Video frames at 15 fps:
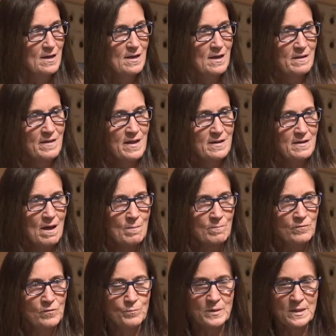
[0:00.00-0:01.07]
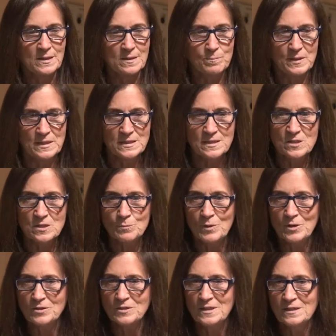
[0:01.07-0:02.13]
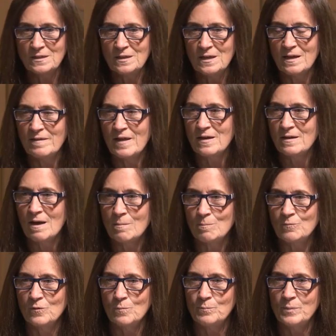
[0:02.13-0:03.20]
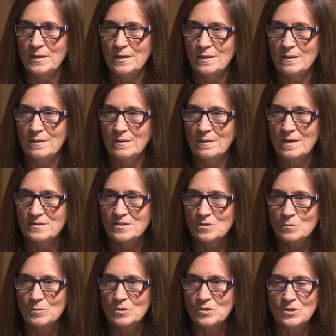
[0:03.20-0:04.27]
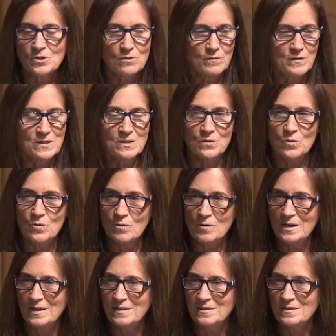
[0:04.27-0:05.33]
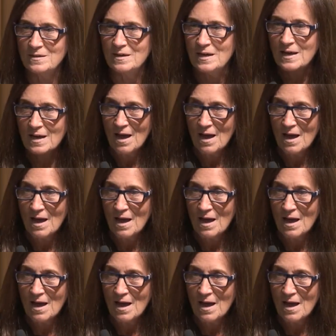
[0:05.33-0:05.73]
and they come from being a business person, and they come from being customer service oriented.